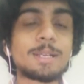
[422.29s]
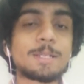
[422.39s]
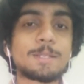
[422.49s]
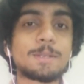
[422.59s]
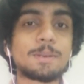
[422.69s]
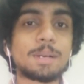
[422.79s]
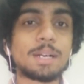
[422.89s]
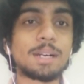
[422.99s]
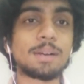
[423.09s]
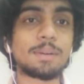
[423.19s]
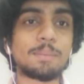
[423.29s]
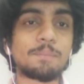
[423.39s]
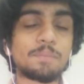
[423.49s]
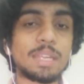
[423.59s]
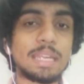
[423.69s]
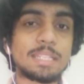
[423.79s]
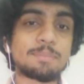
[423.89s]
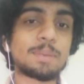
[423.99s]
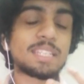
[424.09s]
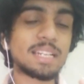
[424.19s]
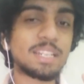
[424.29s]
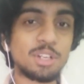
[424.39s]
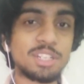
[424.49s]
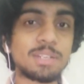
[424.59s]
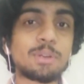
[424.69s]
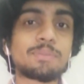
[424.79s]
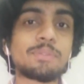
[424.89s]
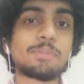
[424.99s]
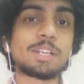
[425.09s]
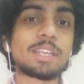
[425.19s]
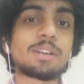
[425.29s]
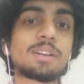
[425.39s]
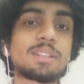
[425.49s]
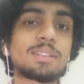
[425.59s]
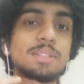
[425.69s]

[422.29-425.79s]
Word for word: So uh, it's basically at Georgia Tech what we were working on